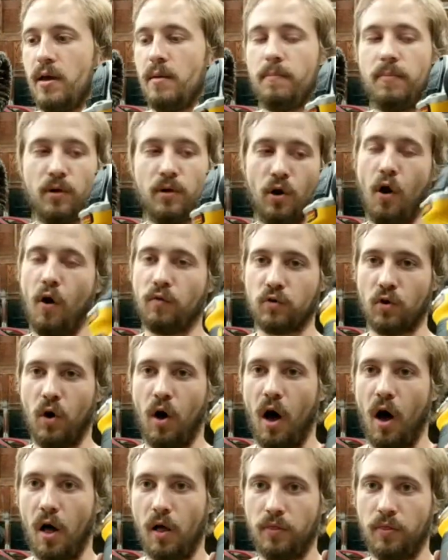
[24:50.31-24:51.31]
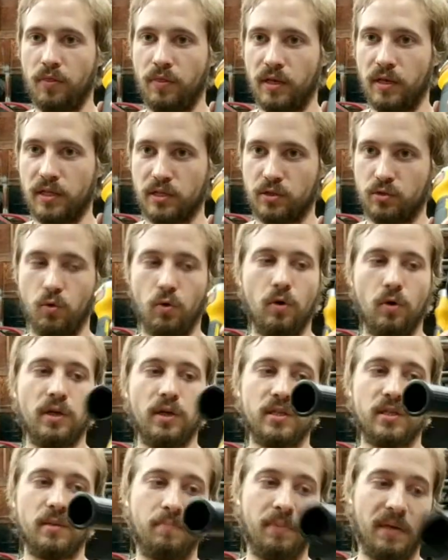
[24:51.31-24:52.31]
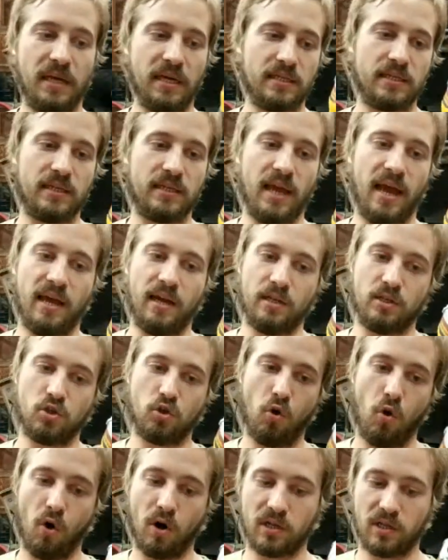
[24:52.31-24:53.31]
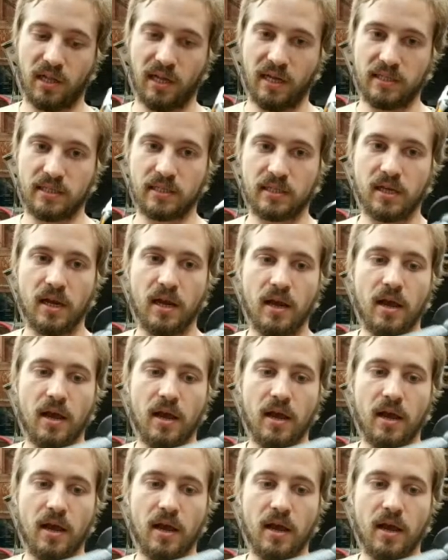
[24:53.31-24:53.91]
But overall, this tool is a beast, and it's cordless.